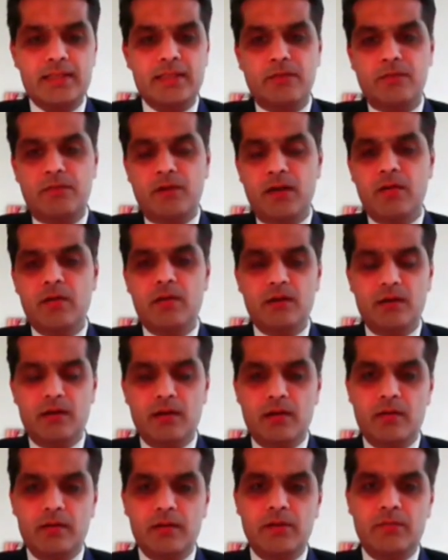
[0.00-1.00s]
The
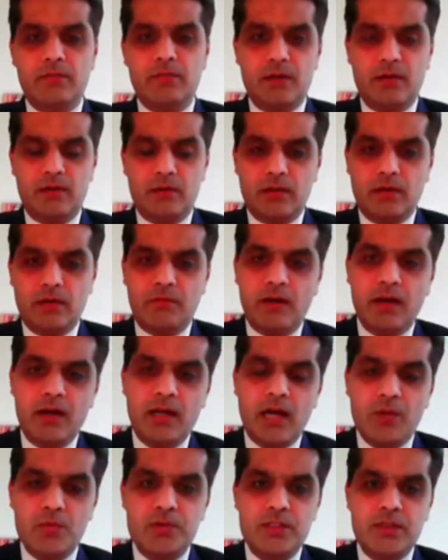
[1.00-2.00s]
fund
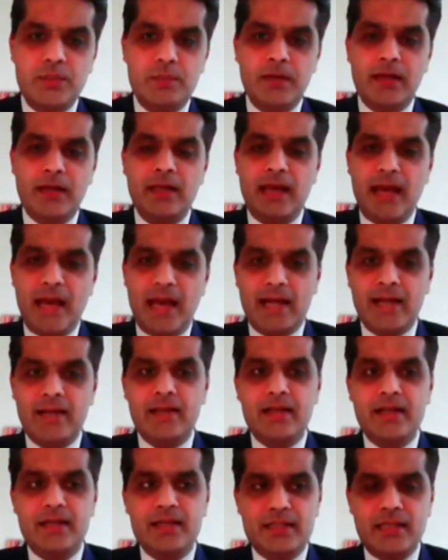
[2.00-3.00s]
house typically
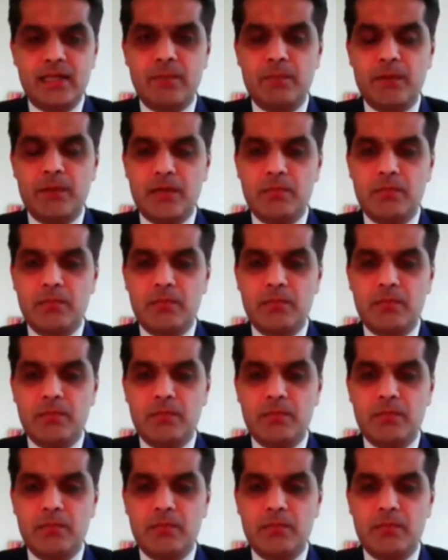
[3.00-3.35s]
aggregates that